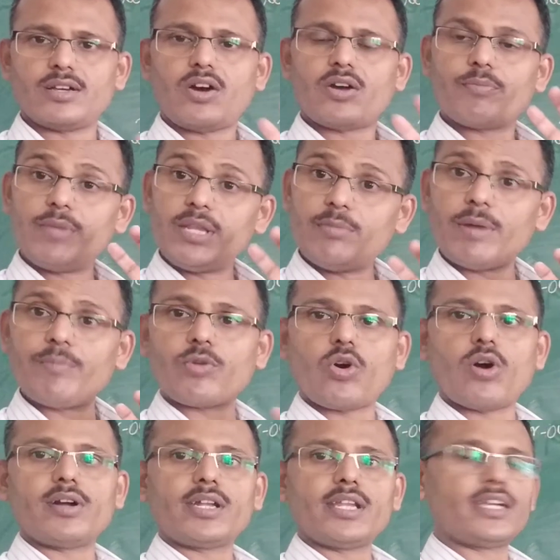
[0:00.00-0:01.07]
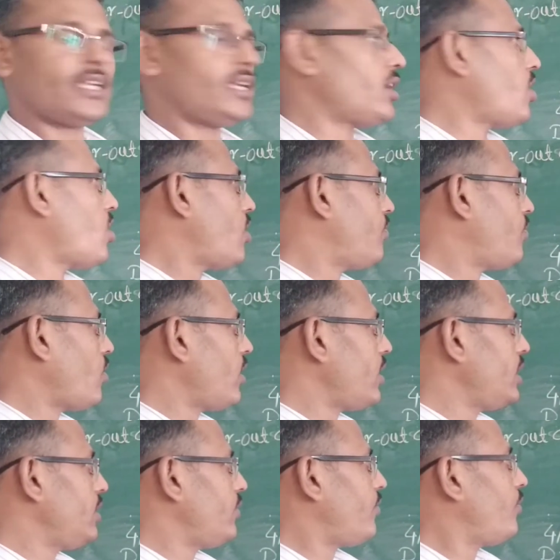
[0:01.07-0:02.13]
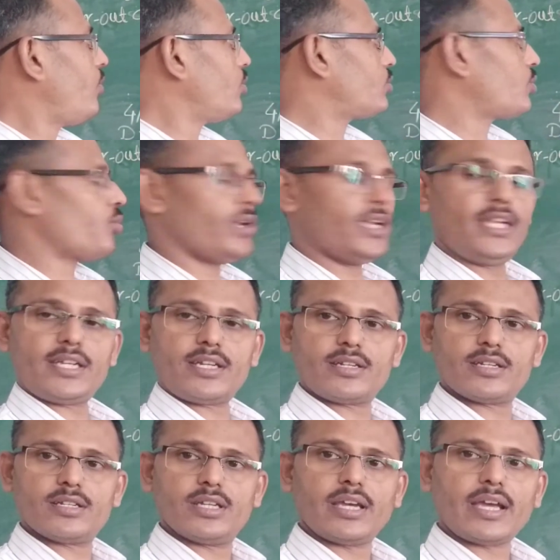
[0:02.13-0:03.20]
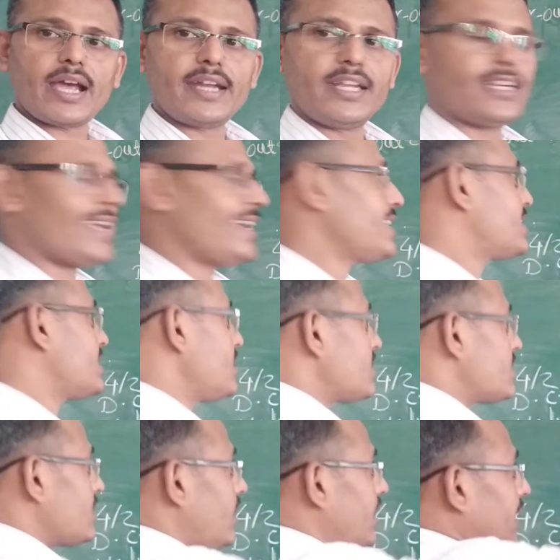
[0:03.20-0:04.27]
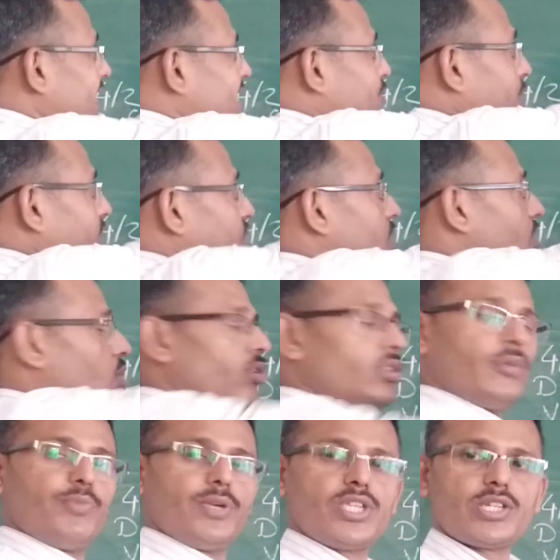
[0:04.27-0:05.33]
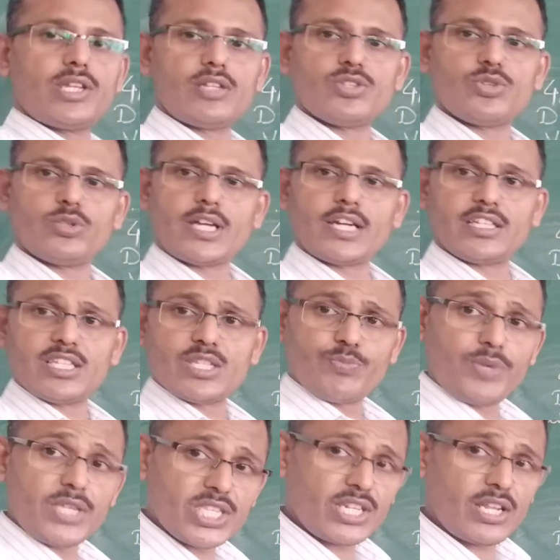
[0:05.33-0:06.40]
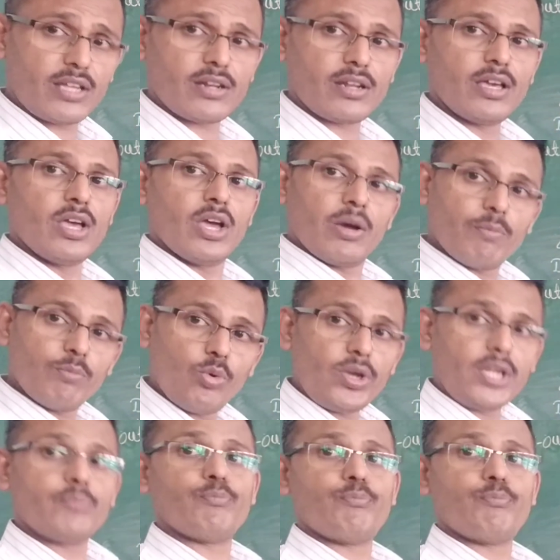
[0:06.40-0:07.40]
or minimum quantity of oil flow through it, and it exerts a less pressure on the piston, so that this piston move in